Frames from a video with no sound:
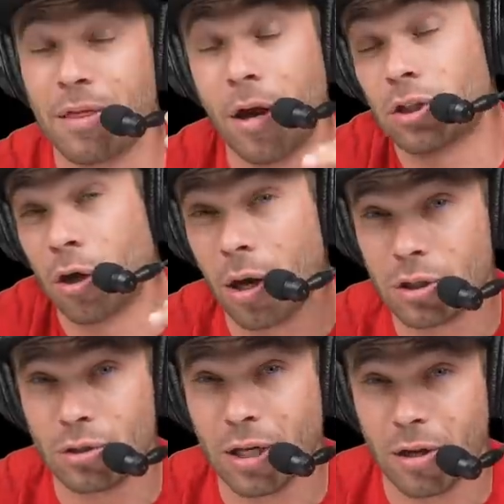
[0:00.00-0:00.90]
thoughts are on
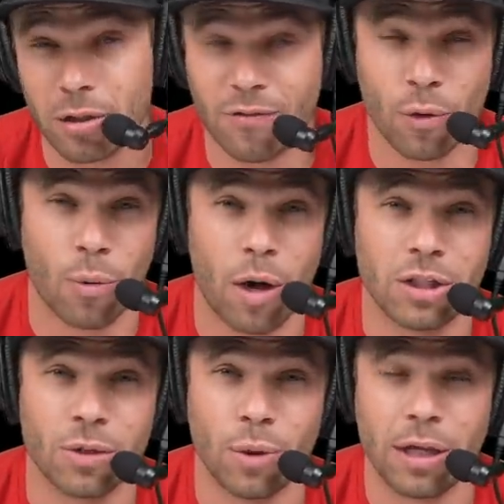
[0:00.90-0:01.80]
shoe technology. If you want to
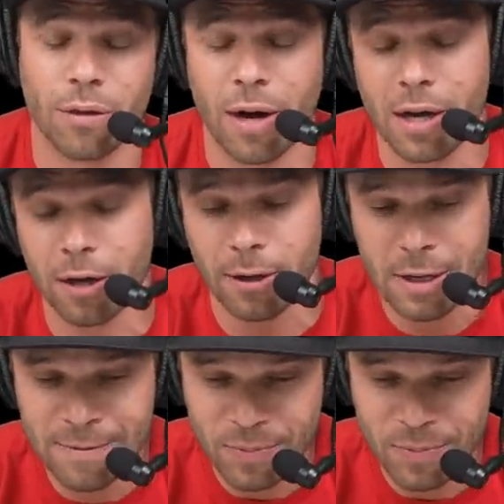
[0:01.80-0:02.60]
watch it, we'll link it right here.